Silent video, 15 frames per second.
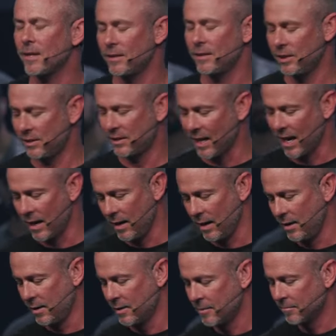She said,
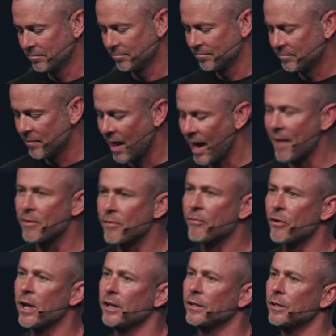I have a
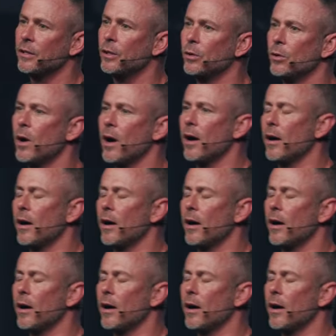friend who